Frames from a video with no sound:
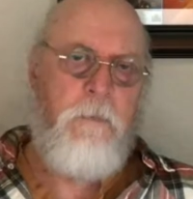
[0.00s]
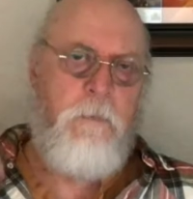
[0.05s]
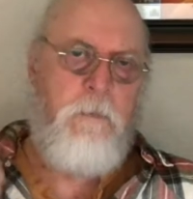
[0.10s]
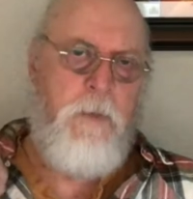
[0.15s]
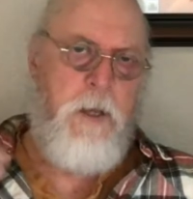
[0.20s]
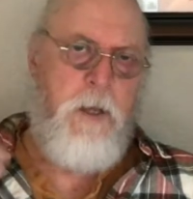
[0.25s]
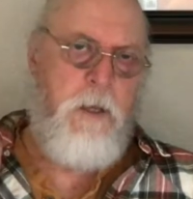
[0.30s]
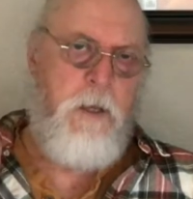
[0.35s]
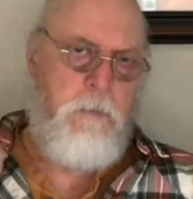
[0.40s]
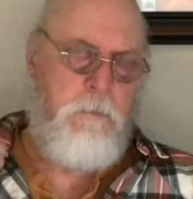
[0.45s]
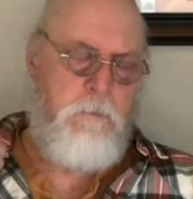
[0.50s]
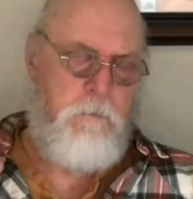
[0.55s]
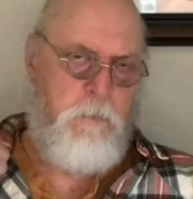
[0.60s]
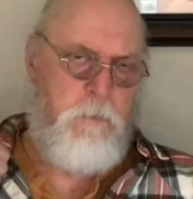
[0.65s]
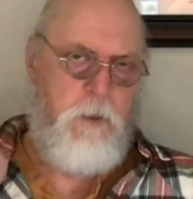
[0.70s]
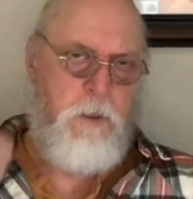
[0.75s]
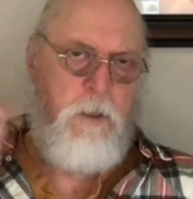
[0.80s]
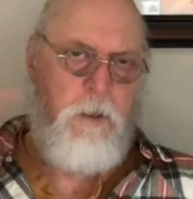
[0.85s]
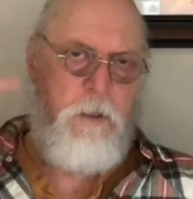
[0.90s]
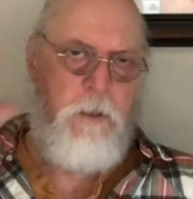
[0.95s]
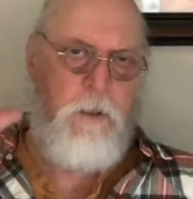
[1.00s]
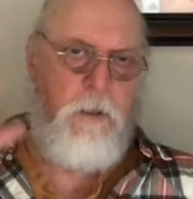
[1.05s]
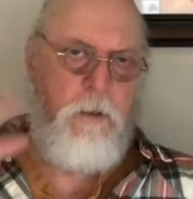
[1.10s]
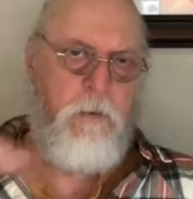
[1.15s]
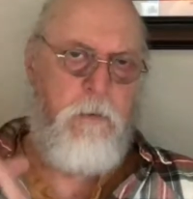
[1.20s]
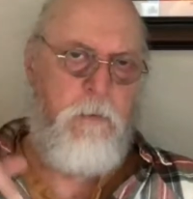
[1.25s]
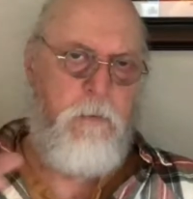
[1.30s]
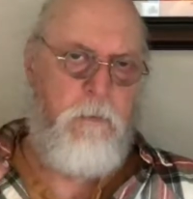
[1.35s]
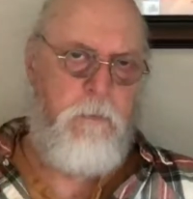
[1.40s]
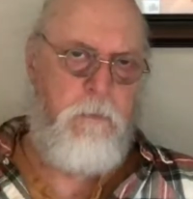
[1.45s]
Me, the
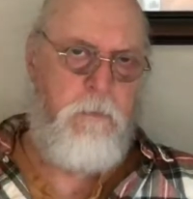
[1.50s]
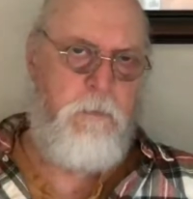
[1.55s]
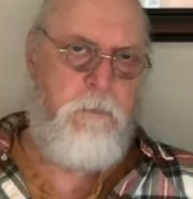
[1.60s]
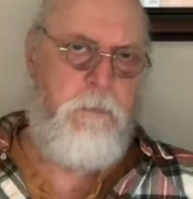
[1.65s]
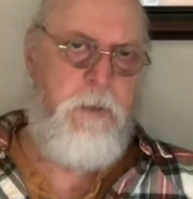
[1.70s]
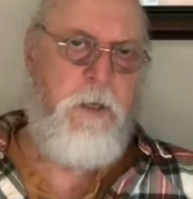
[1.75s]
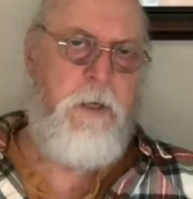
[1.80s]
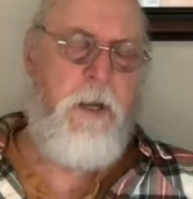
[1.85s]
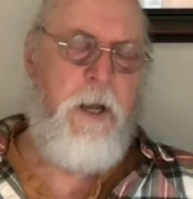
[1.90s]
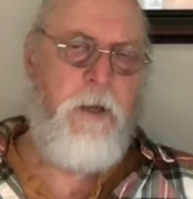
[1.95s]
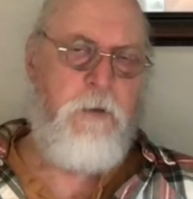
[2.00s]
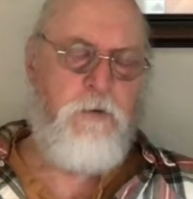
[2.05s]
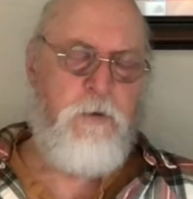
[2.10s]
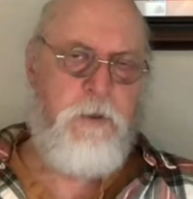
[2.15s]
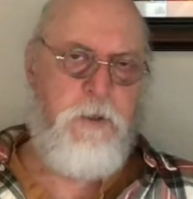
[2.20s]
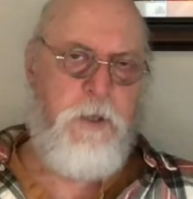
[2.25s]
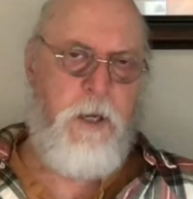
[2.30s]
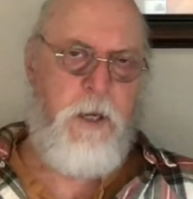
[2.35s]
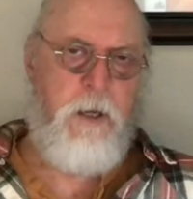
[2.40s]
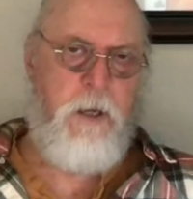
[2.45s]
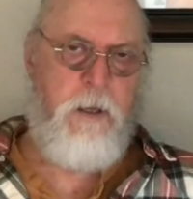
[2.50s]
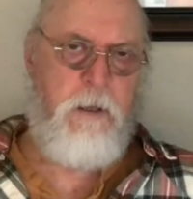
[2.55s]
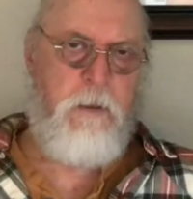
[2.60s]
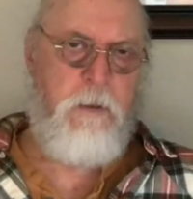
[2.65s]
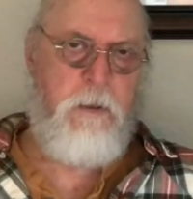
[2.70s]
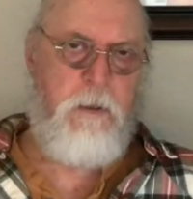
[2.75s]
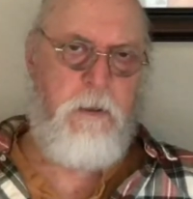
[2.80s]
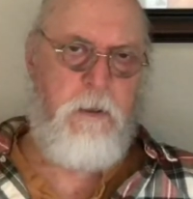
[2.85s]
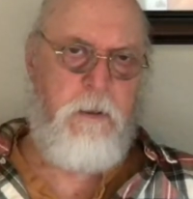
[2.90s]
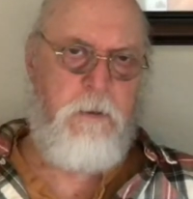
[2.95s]
clinical pediatric
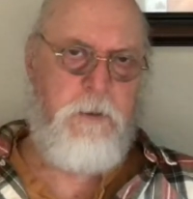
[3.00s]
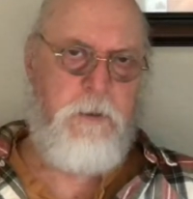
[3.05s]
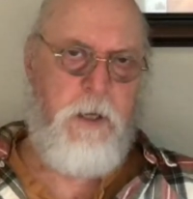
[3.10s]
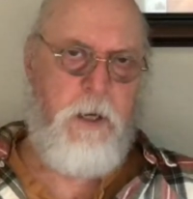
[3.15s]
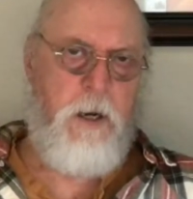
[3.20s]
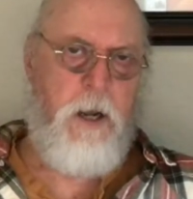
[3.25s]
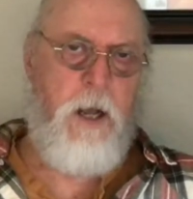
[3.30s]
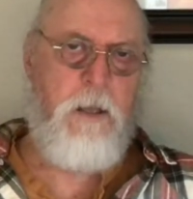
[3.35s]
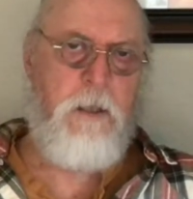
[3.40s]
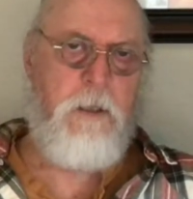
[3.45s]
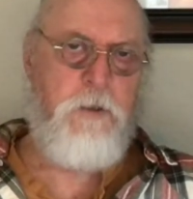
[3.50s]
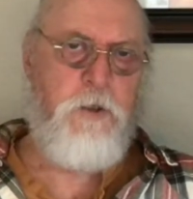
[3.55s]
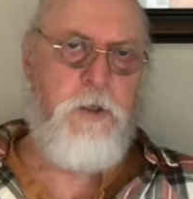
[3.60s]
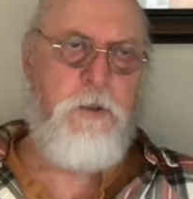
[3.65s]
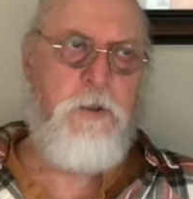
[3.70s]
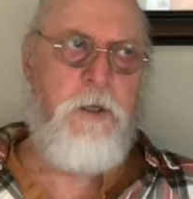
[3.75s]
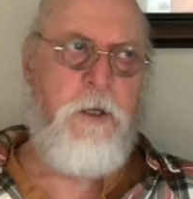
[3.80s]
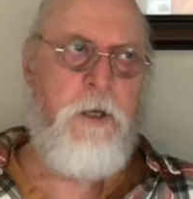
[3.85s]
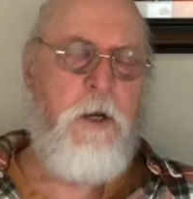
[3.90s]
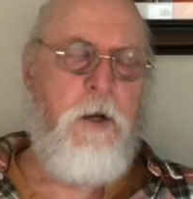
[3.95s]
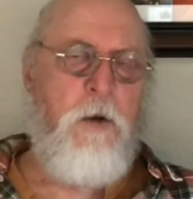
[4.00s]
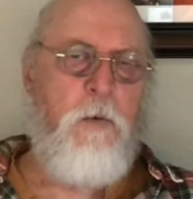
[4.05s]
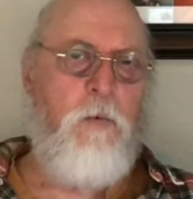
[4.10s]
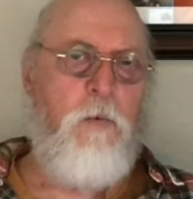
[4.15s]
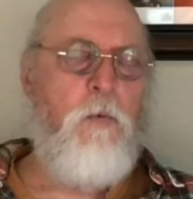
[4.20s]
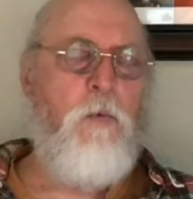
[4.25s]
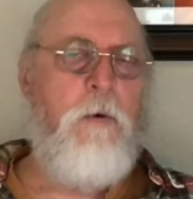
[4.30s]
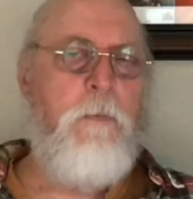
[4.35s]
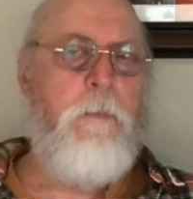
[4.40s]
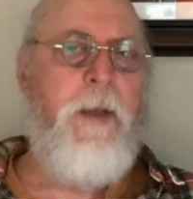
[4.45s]
psychologist,
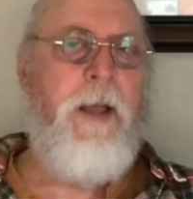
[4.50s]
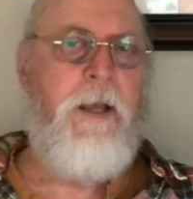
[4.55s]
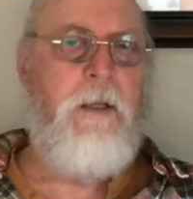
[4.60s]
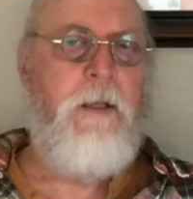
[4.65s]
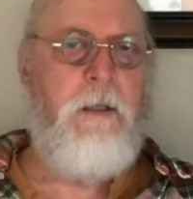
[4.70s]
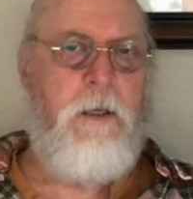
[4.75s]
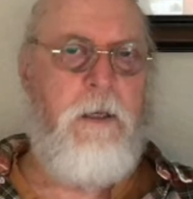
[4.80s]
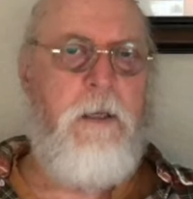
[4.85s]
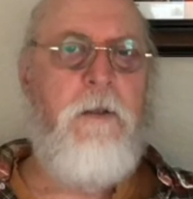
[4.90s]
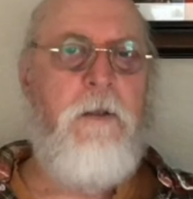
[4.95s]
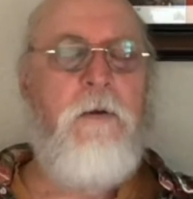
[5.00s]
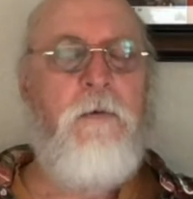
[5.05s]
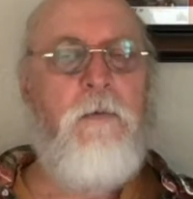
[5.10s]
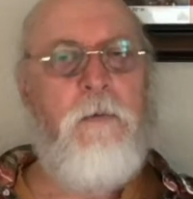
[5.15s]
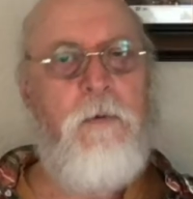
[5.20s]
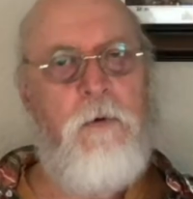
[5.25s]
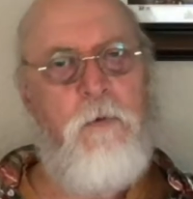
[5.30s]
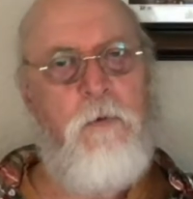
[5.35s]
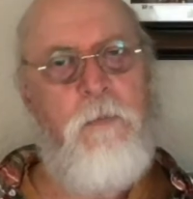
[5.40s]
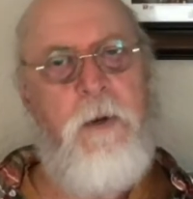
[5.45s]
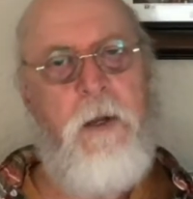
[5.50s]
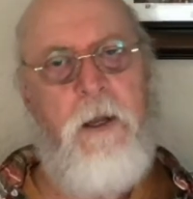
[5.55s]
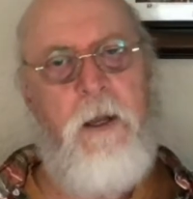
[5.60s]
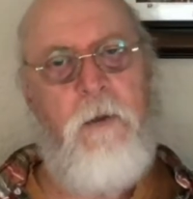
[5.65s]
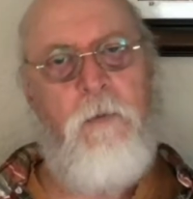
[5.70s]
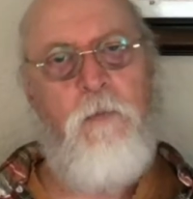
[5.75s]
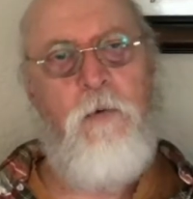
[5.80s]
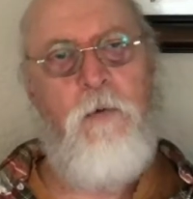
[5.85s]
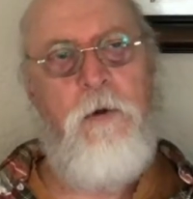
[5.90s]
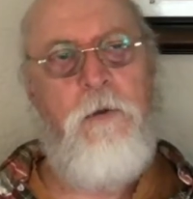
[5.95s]
will remain in the room
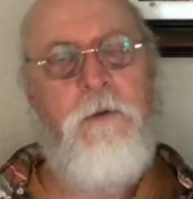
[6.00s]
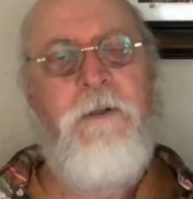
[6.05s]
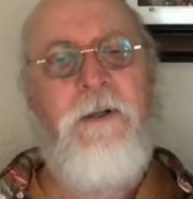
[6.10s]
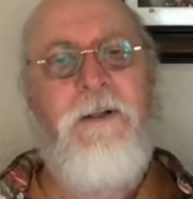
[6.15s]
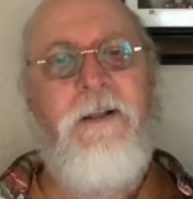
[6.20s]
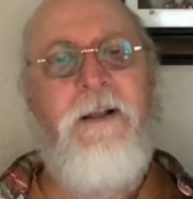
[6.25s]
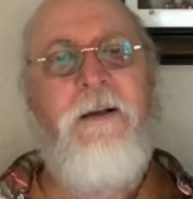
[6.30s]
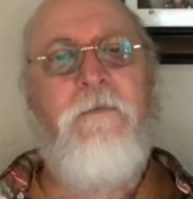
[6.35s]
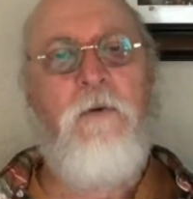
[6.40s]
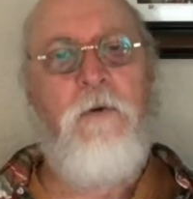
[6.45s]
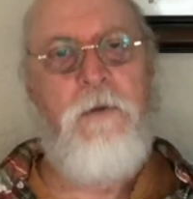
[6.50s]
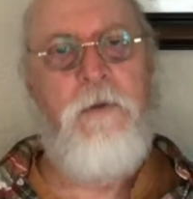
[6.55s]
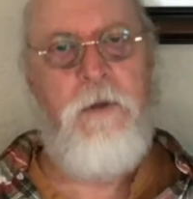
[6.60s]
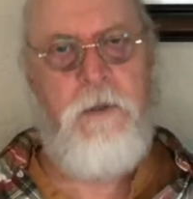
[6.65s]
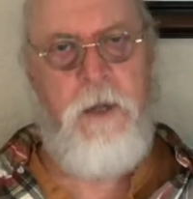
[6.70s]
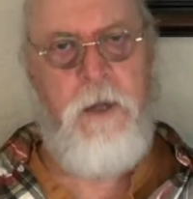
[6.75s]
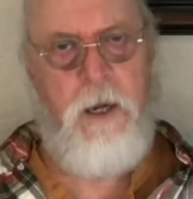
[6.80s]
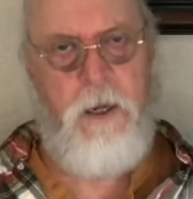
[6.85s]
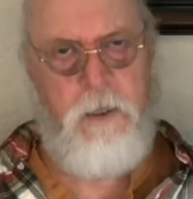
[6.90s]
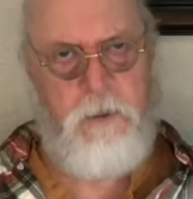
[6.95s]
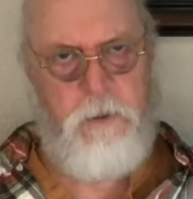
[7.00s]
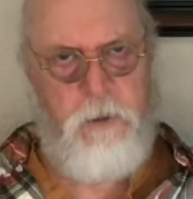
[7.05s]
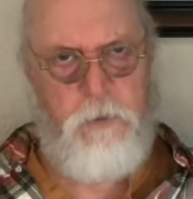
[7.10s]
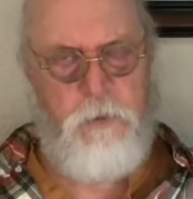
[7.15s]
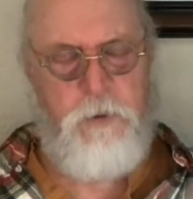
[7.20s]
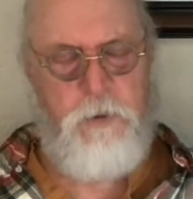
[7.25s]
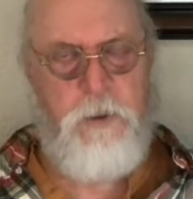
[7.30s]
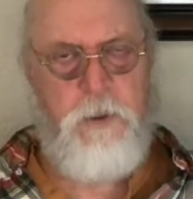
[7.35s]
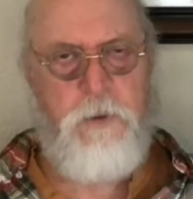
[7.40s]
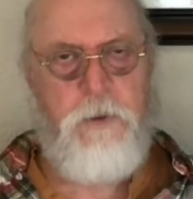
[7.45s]
and will deliver the
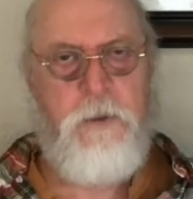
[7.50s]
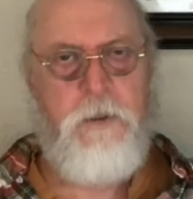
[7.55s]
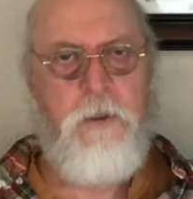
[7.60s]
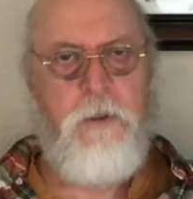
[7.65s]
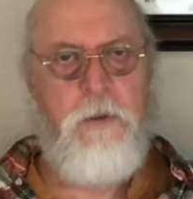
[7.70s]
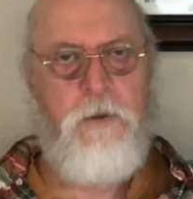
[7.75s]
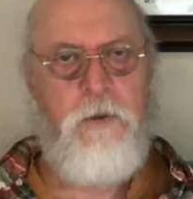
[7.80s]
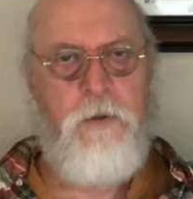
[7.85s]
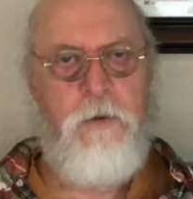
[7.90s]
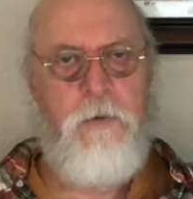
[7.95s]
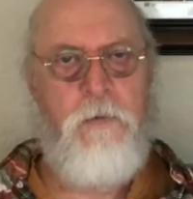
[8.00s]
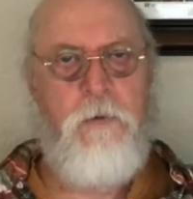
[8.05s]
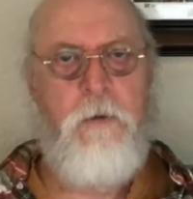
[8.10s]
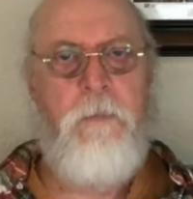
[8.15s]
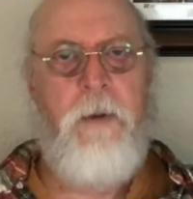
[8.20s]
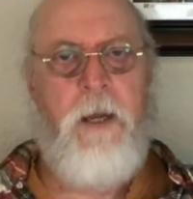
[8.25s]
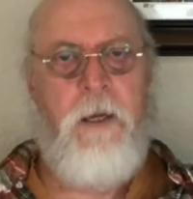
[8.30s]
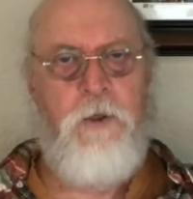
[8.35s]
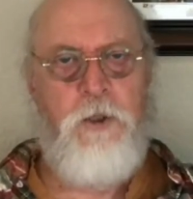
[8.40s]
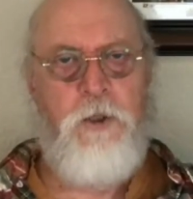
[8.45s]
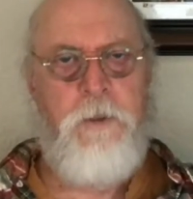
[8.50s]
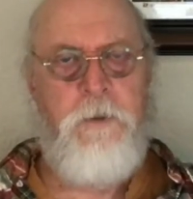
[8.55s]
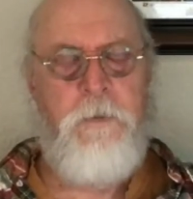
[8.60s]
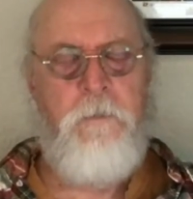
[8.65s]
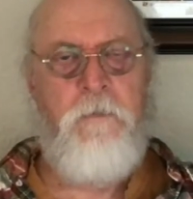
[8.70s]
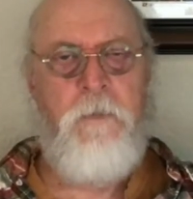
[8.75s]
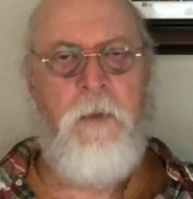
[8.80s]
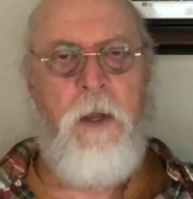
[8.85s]
diagnosis to the patient.